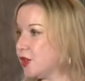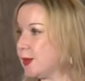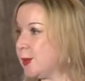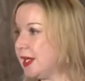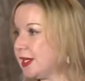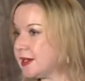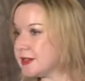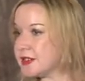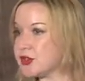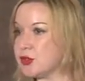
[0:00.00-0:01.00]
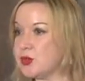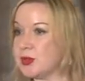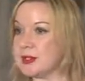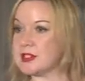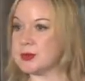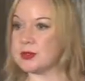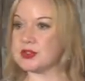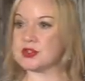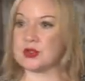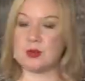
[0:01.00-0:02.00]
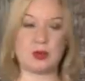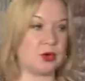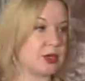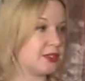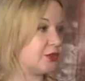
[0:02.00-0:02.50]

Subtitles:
Could be parents, school principals, school boards,